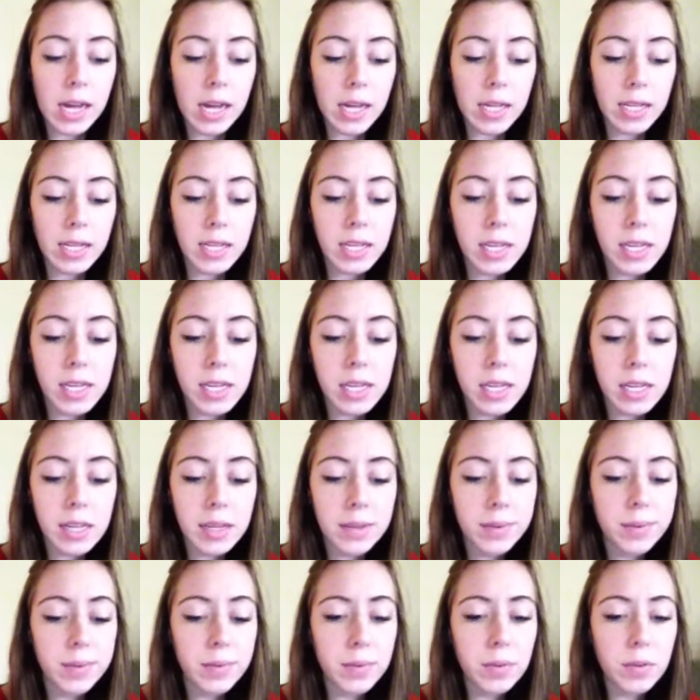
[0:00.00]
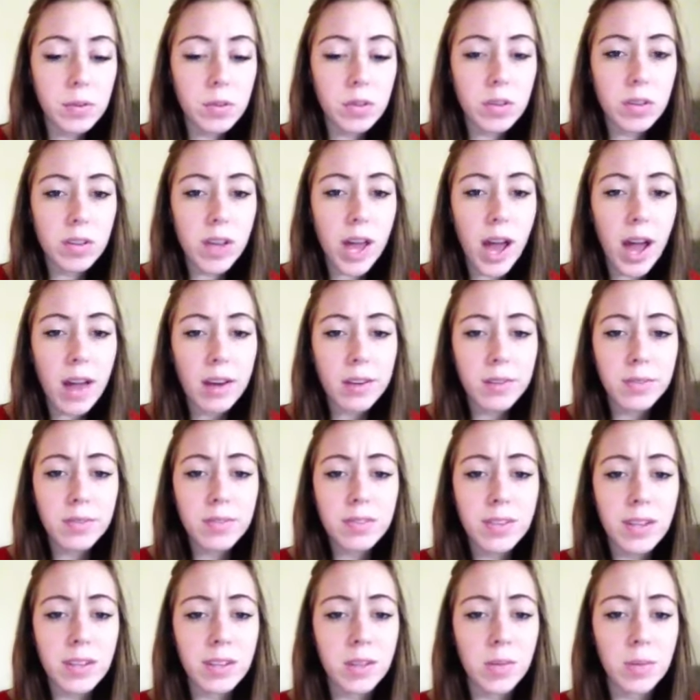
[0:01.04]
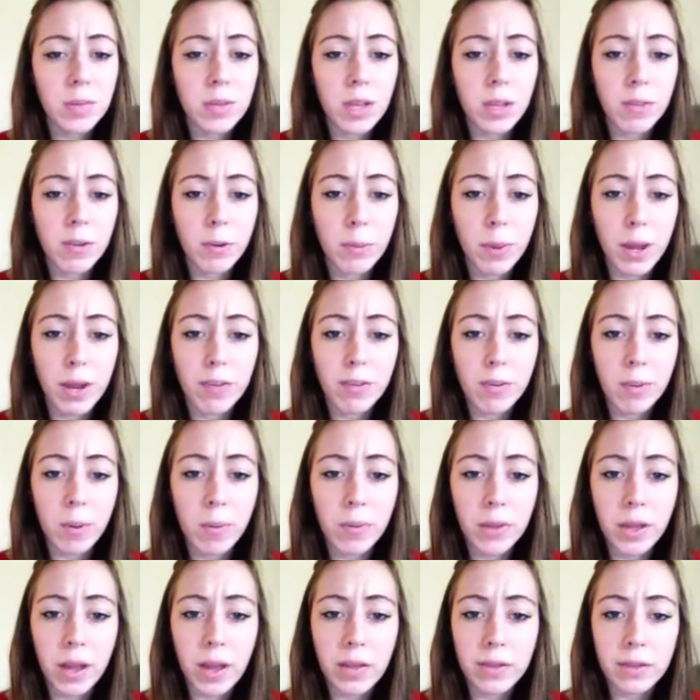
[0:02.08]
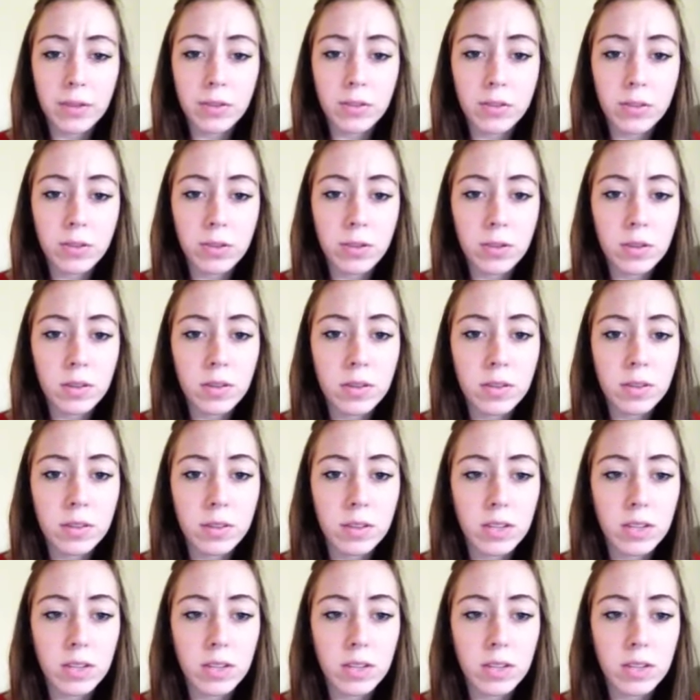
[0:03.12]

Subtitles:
He kind of sets himself away from all the other students.